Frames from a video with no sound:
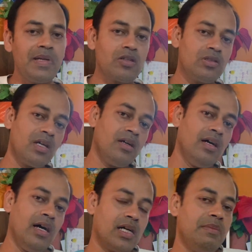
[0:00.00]

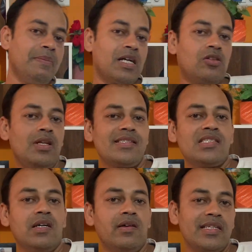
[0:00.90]
back to let's
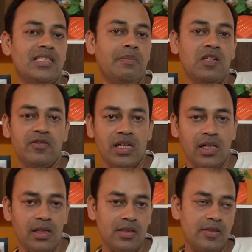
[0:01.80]
say our example of the
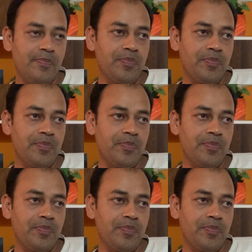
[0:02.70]
cars.